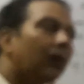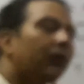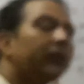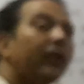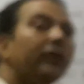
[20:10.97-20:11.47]

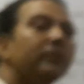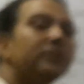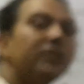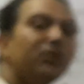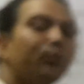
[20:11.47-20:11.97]
contains
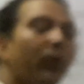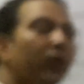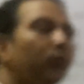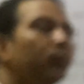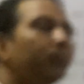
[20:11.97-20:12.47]

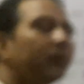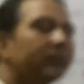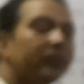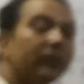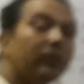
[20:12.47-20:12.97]

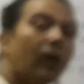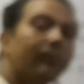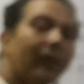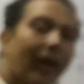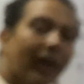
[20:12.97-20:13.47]
6.2%
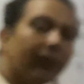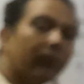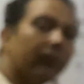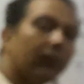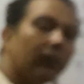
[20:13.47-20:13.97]
of the
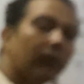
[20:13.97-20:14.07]
iron.